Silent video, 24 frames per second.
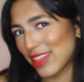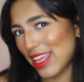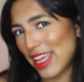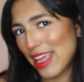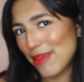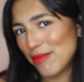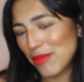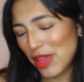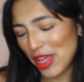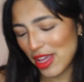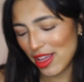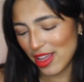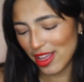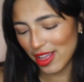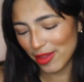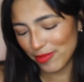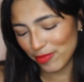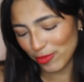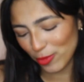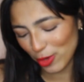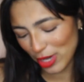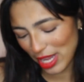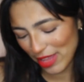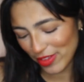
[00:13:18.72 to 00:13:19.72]
Him, her,
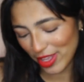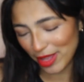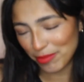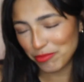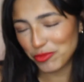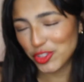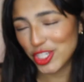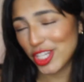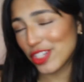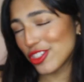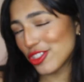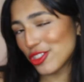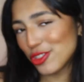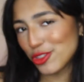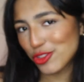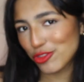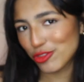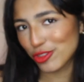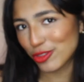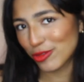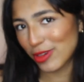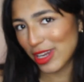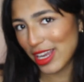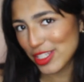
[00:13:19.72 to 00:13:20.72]
whatever. Gender
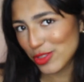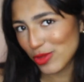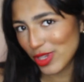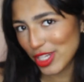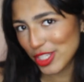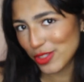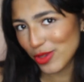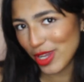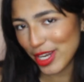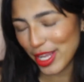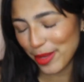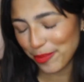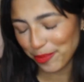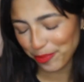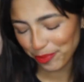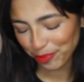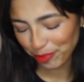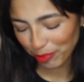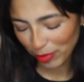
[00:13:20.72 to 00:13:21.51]
neutral, right? It's 2020.